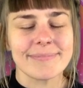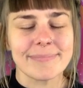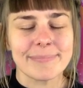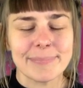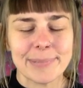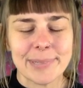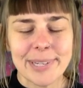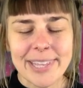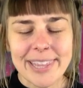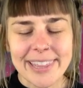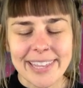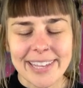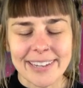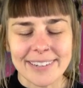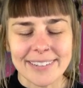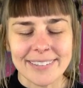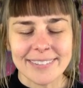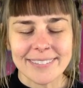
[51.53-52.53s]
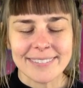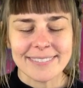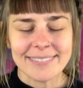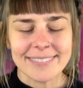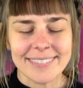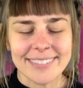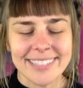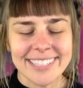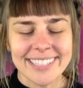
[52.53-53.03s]
Breathe out
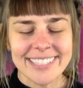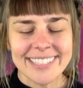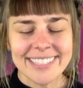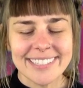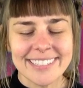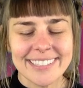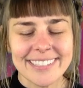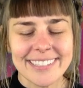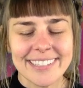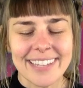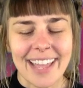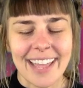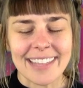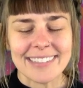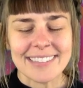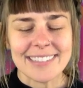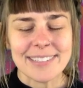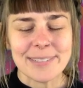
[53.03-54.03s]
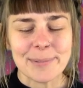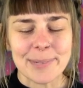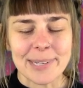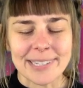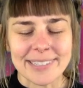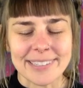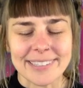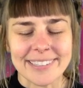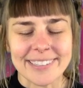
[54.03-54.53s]
and
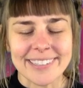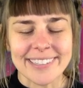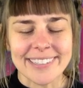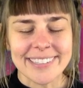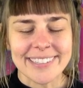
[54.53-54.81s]
surrender.